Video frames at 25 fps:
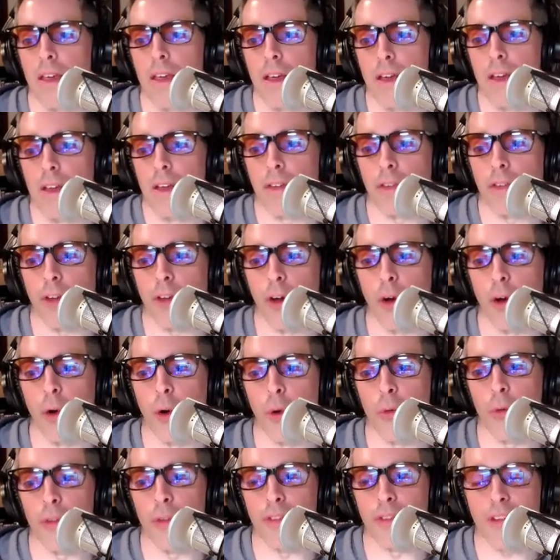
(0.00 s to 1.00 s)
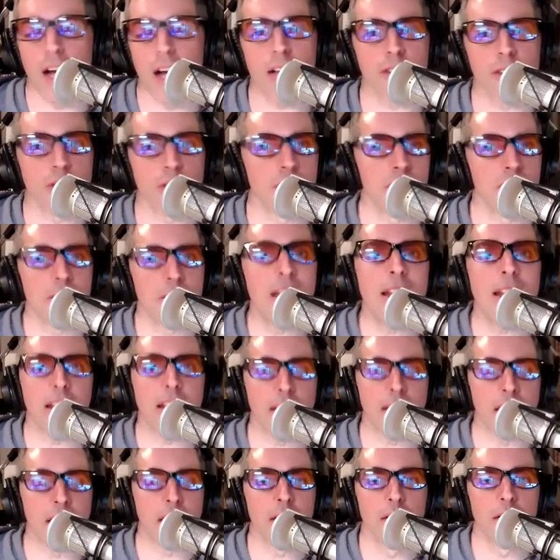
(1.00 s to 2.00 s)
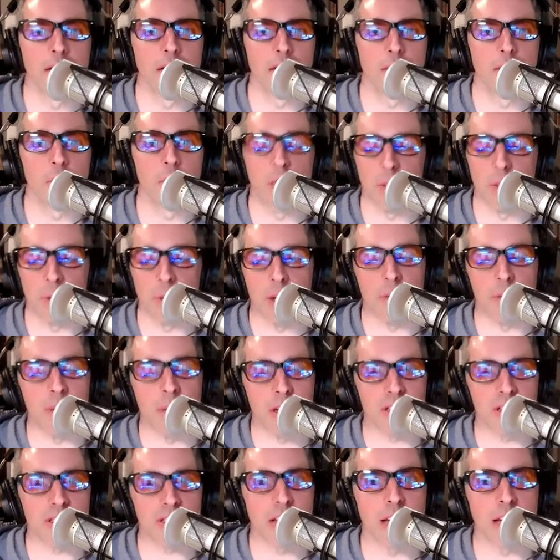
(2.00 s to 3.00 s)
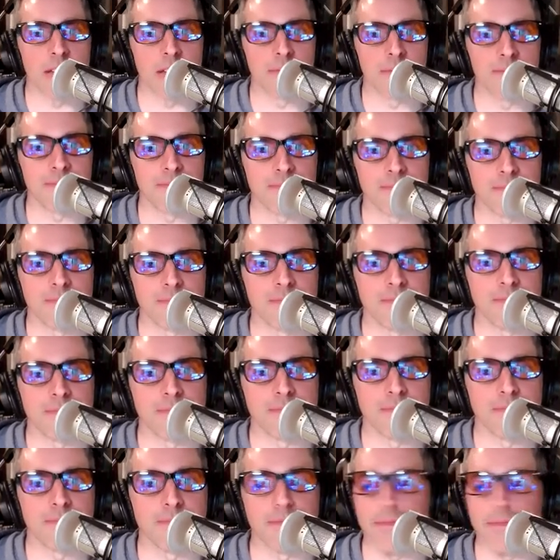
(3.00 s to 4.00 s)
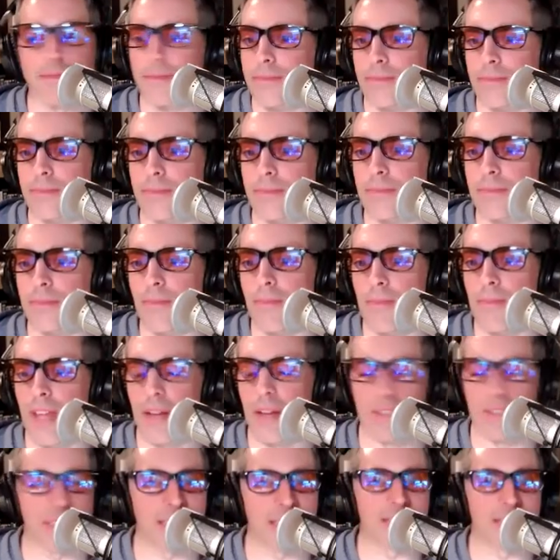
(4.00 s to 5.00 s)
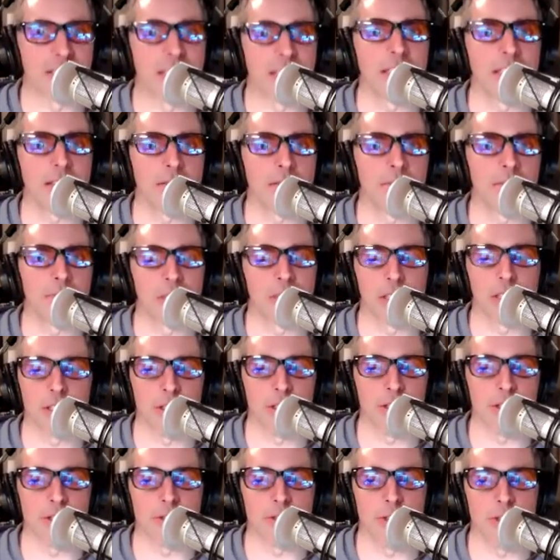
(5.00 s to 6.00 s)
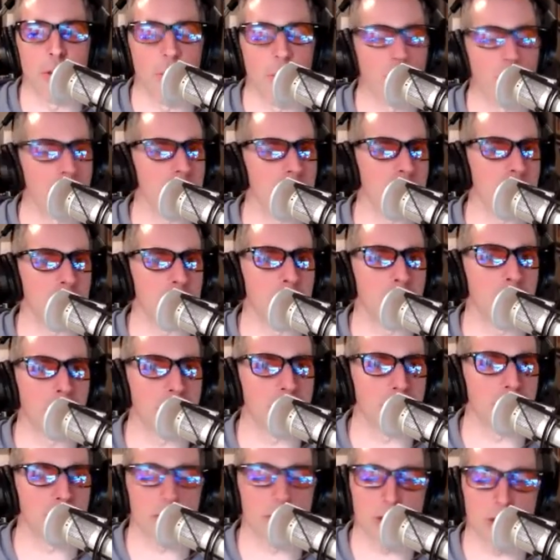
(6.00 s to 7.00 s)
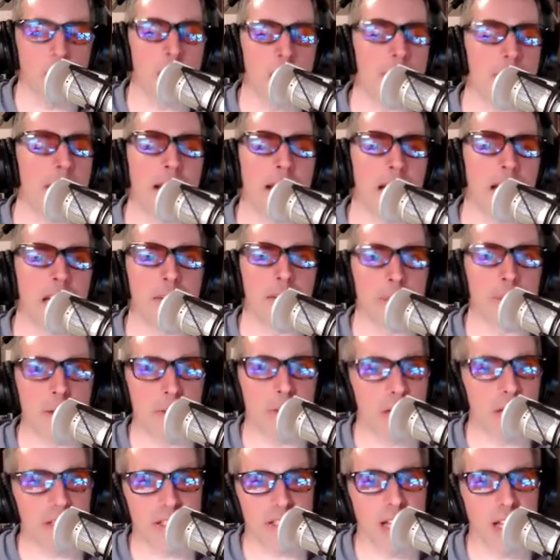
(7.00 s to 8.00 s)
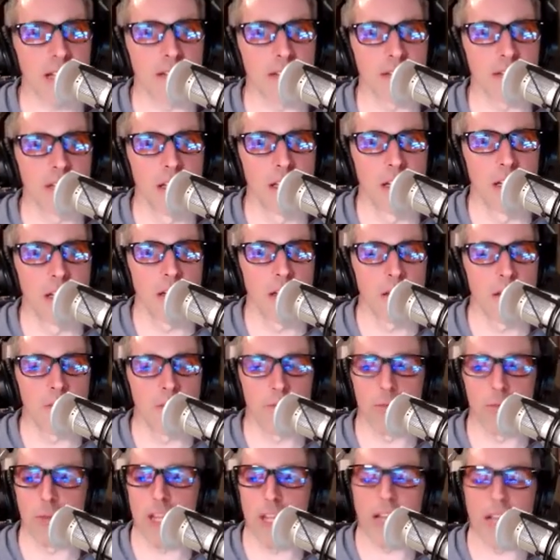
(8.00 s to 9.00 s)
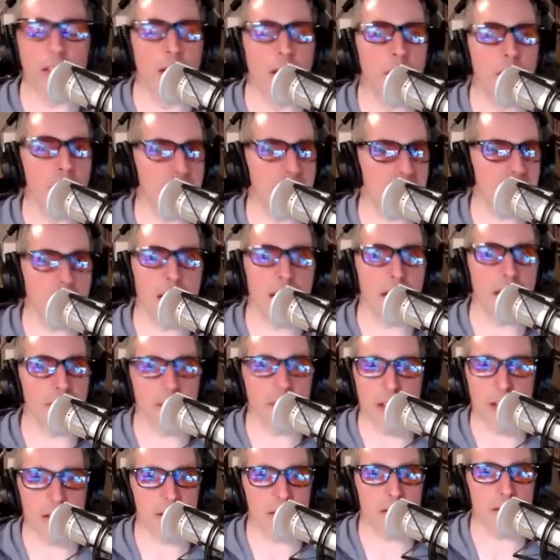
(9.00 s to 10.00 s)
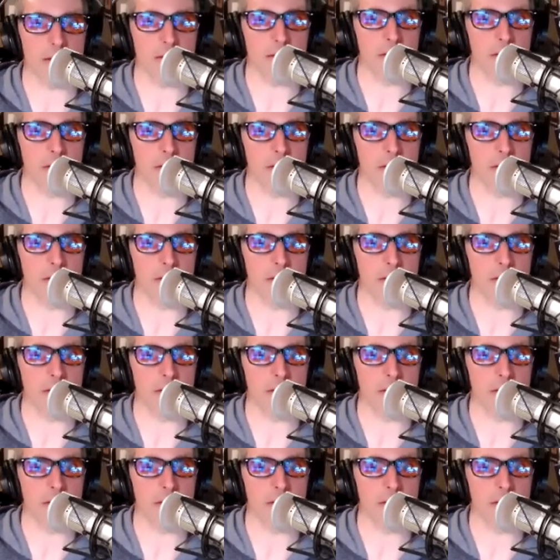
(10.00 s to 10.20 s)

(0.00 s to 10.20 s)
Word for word: So the doctor immediately wanted to put him on a statin. Mm-hmm. I was like, that's it? Because you're worried about his blood pressure, you're just automatically going to put him on a statin, let alone the side effects.